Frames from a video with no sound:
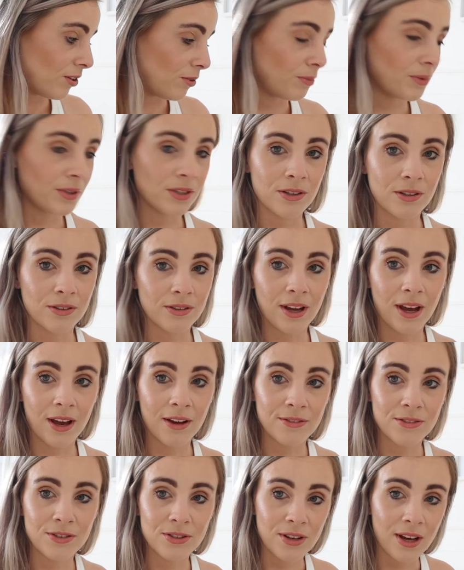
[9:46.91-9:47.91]
we don't
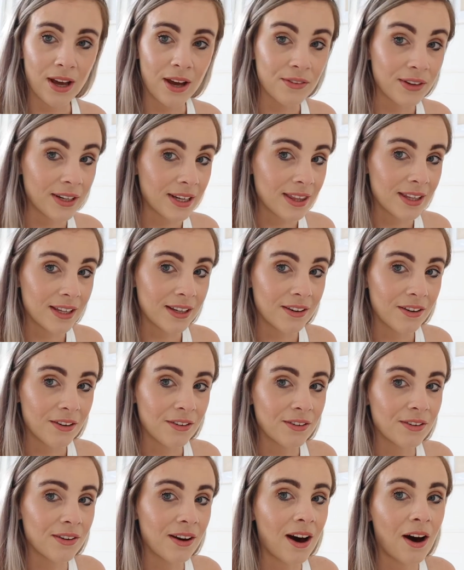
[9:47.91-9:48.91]
have to have anything
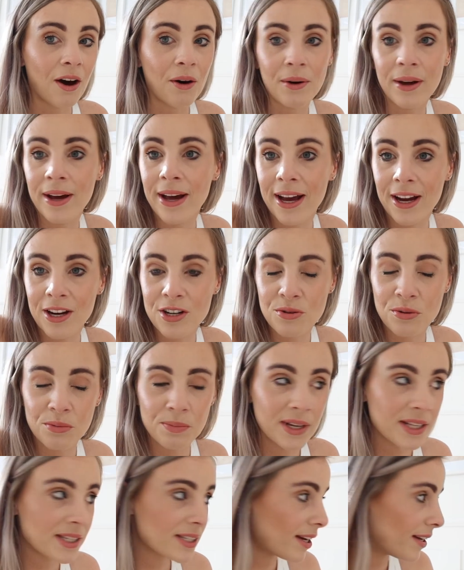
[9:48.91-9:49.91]
on our actual
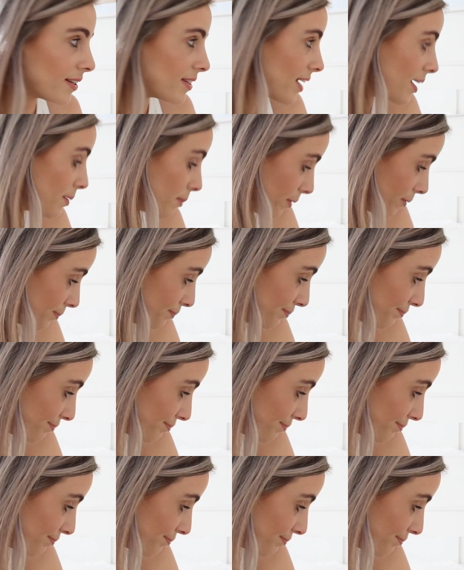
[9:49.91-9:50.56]
bedside table.